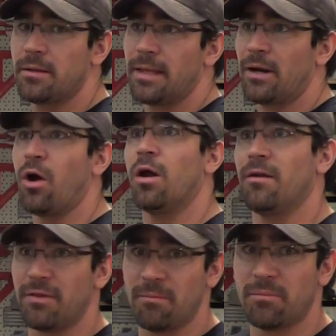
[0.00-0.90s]
not
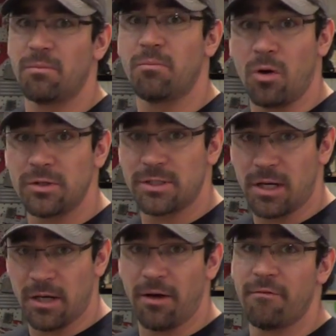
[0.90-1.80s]
all of them, but most
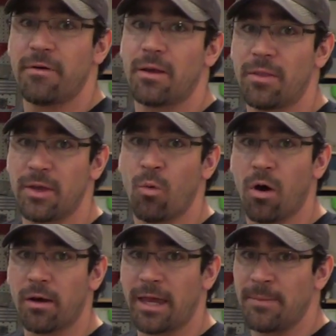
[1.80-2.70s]
of the
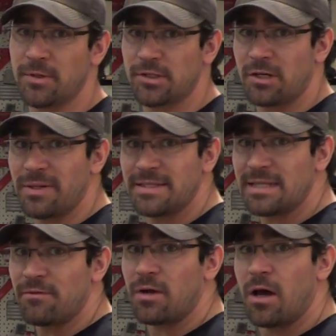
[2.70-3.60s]
wall cabinets are going to be
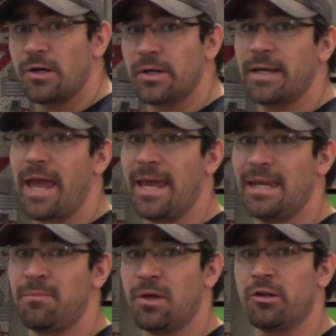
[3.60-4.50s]

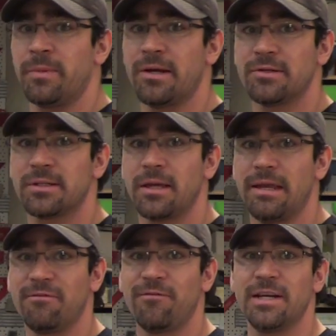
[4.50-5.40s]
780 millimeters
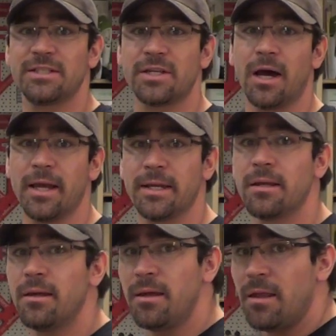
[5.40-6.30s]
in finished height.
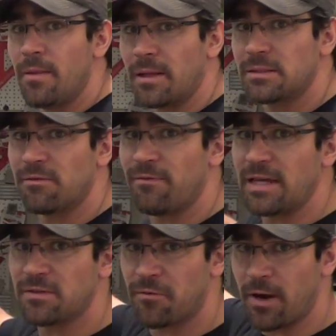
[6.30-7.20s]
That's the
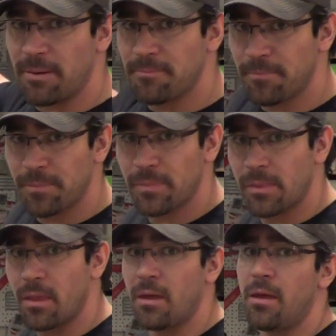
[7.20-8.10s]
face frame.
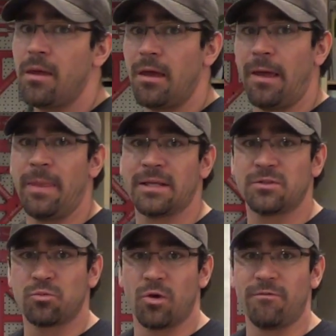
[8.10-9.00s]
And
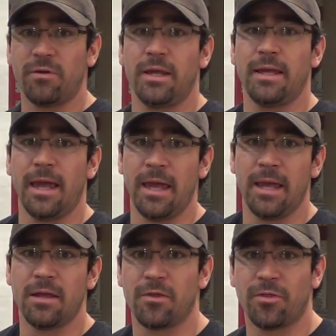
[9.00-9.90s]
that's roughly
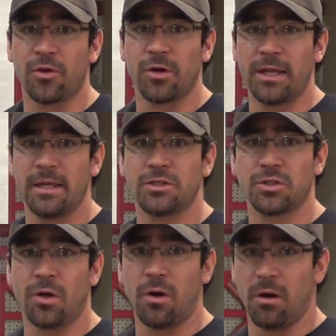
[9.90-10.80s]
a
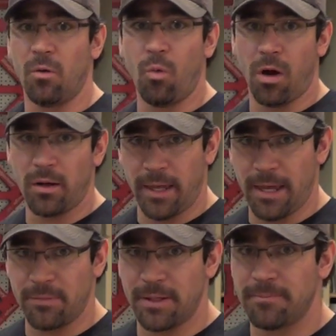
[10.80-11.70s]
30-inch tall wall
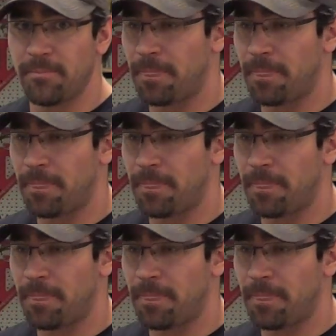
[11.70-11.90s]
cabinet.